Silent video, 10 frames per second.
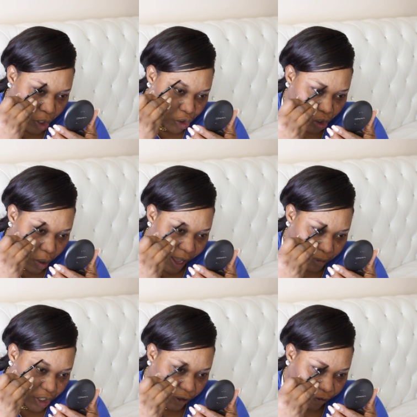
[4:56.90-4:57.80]
So
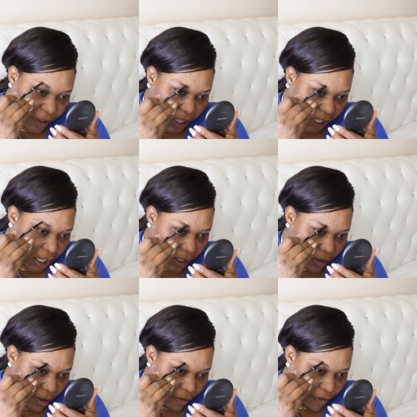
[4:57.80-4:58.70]
I'm just filling
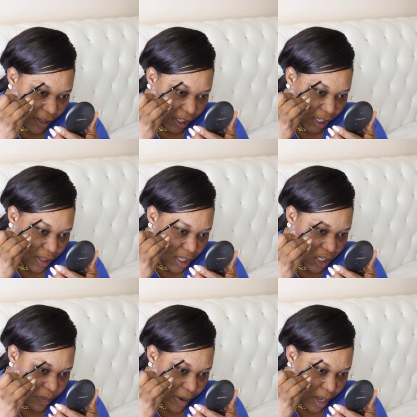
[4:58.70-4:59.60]
in
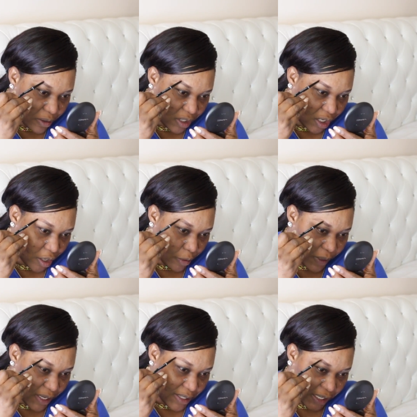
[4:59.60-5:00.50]
these brows here
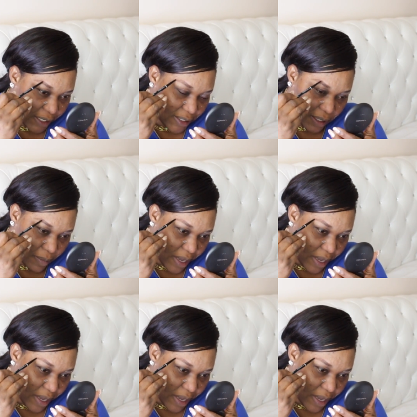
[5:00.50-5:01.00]
because like I said,